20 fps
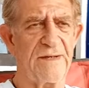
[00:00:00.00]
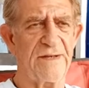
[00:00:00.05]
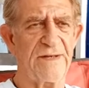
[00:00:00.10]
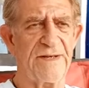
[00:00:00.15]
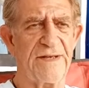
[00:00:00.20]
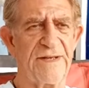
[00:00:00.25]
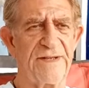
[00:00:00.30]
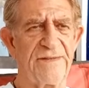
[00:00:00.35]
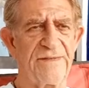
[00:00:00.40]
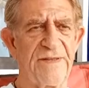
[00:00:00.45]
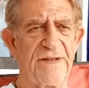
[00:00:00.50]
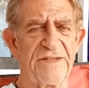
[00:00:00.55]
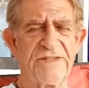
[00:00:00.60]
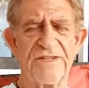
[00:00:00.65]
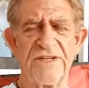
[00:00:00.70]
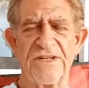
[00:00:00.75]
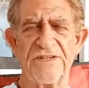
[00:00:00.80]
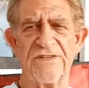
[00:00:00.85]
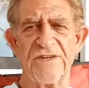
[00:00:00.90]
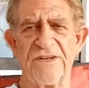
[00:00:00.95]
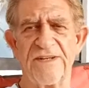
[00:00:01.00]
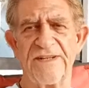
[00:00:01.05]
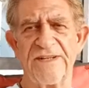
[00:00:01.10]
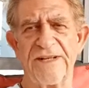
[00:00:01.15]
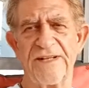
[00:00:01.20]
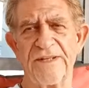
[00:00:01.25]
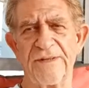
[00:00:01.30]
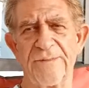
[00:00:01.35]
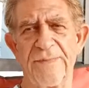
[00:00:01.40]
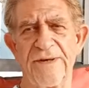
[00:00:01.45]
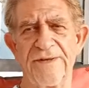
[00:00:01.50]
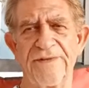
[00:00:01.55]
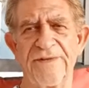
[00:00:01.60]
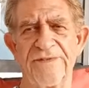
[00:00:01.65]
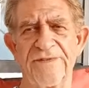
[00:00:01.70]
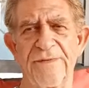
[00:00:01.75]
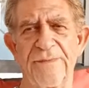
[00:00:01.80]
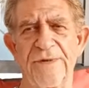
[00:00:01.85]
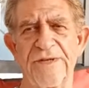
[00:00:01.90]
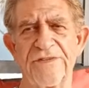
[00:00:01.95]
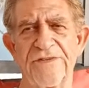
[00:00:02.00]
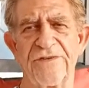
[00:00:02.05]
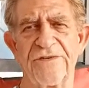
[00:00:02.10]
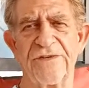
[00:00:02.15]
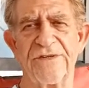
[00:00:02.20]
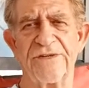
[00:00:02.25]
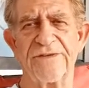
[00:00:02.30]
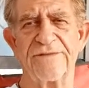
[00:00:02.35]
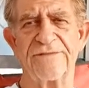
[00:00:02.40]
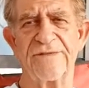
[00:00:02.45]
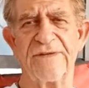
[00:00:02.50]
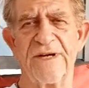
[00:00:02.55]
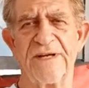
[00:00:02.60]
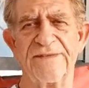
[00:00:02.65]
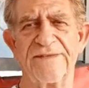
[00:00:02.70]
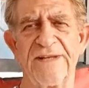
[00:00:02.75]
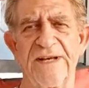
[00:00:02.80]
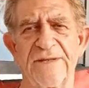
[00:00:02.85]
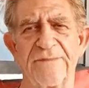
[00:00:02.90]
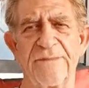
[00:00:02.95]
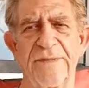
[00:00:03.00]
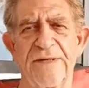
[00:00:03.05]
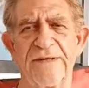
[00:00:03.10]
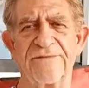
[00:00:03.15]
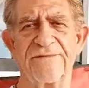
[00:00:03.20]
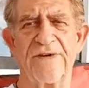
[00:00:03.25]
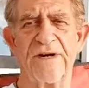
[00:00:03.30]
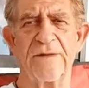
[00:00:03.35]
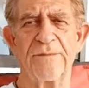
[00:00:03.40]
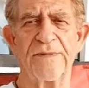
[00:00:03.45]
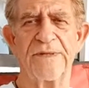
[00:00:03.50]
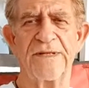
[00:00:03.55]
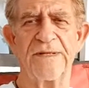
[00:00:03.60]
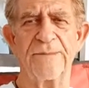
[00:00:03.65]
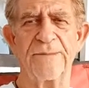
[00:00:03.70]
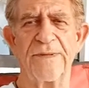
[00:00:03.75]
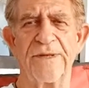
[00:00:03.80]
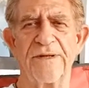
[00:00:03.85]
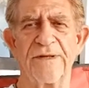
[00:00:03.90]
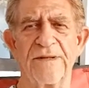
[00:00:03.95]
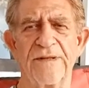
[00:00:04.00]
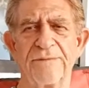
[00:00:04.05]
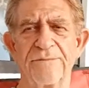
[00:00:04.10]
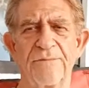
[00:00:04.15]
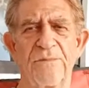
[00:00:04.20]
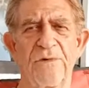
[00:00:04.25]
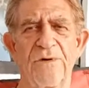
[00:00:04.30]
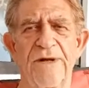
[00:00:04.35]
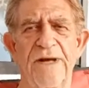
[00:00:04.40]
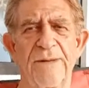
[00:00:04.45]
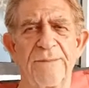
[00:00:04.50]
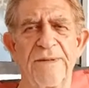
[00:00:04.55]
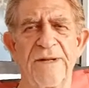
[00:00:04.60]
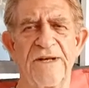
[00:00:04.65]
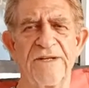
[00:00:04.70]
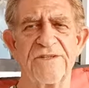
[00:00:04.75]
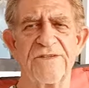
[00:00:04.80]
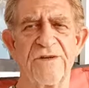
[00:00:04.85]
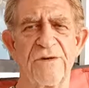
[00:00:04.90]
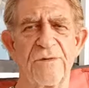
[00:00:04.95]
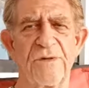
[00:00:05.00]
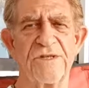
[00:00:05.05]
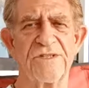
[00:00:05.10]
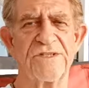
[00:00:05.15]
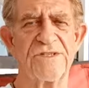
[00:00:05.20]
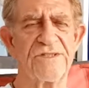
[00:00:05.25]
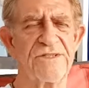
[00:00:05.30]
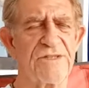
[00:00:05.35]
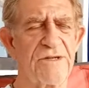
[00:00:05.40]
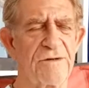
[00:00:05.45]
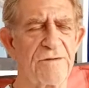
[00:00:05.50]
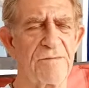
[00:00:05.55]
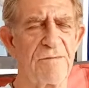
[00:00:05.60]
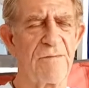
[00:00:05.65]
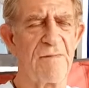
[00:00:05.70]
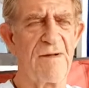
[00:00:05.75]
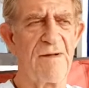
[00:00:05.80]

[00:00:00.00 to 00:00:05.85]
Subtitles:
Again, things change on a daily basis, so make sure you contact me, fire me an email. I'm more than happy to answer your questions or